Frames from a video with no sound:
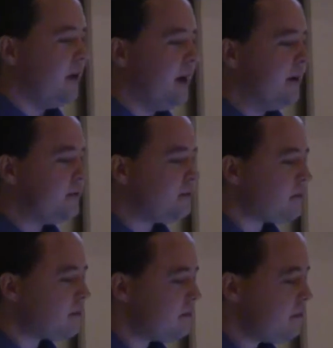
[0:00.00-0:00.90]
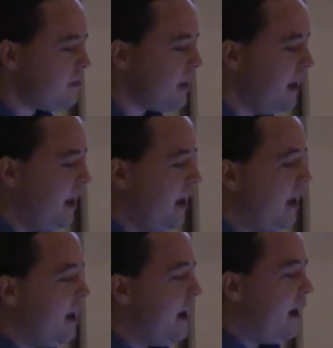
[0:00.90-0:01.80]
learning.
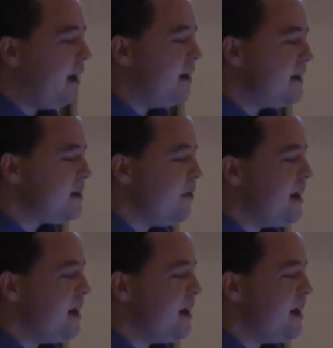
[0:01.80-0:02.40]
And in this way,